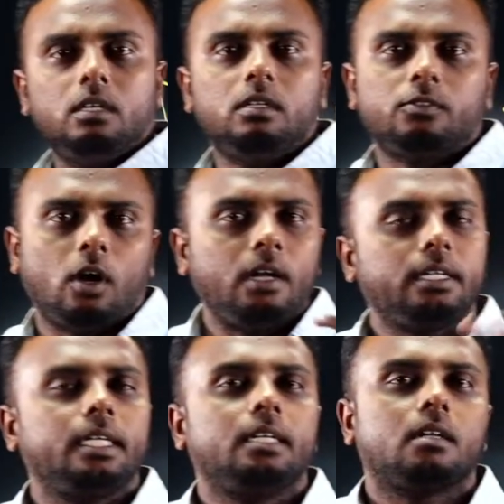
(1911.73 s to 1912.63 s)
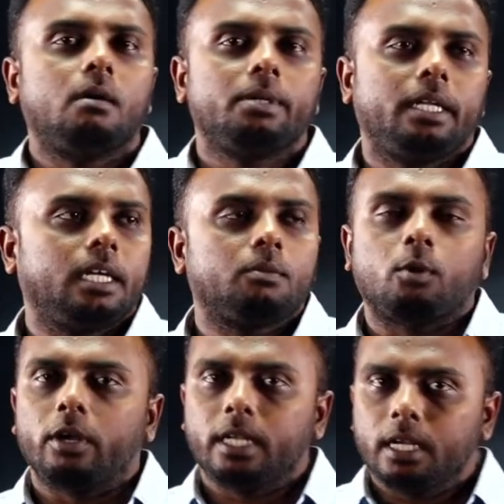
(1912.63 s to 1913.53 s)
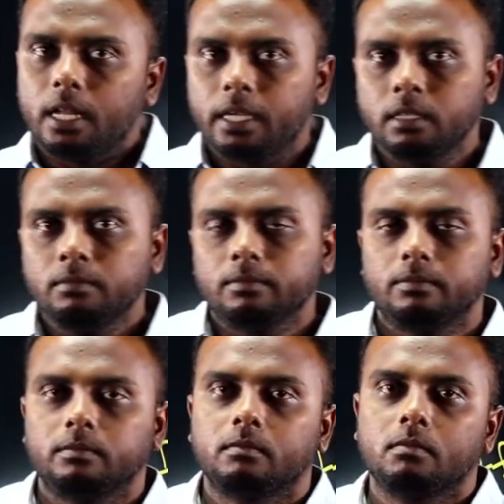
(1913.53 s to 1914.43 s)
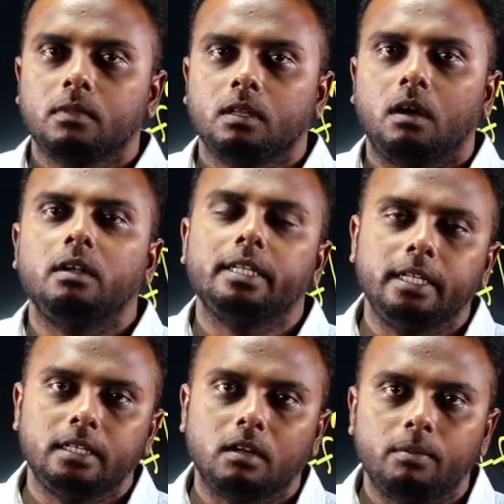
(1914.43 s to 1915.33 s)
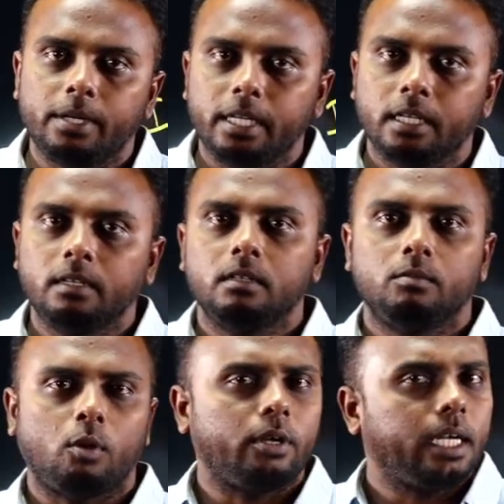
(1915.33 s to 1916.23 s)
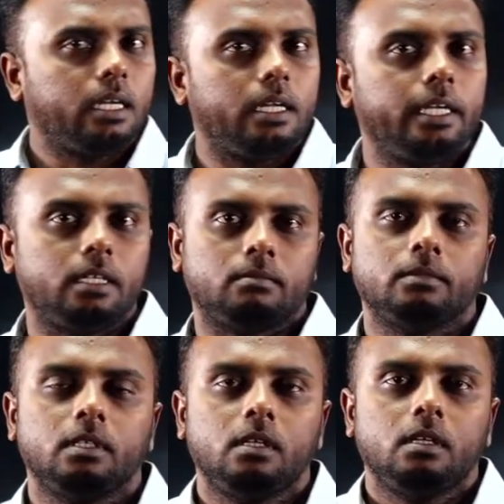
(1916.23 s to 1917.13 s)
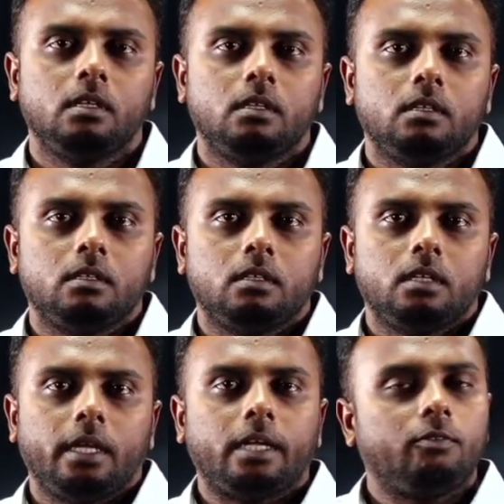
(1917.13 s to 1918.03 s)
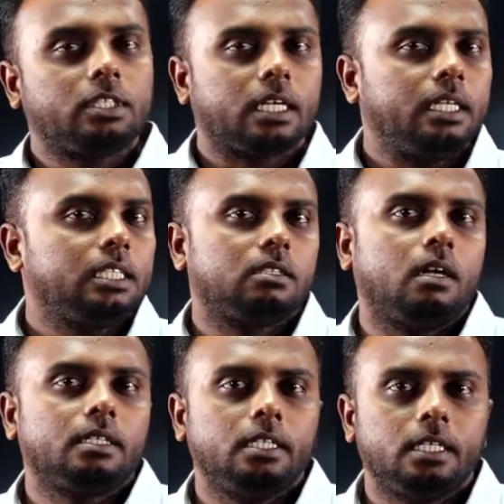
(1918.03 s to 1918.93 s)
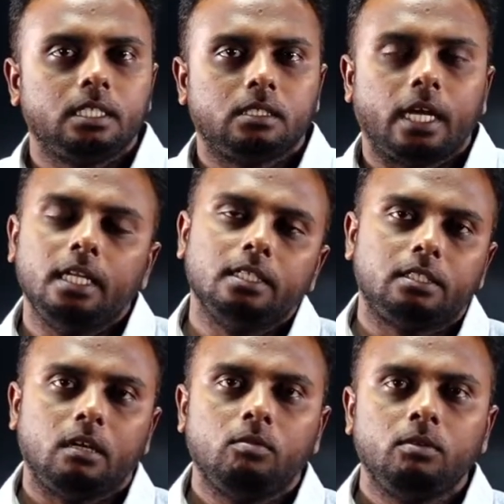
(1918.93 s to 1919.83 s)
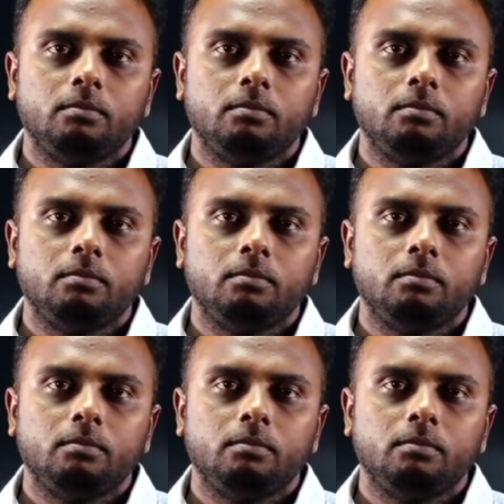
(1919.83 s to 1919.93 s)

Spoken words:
So alternator operating at 0.8 lagging, alternator operating at 0.8 leading. At which condition alternator is highly stable?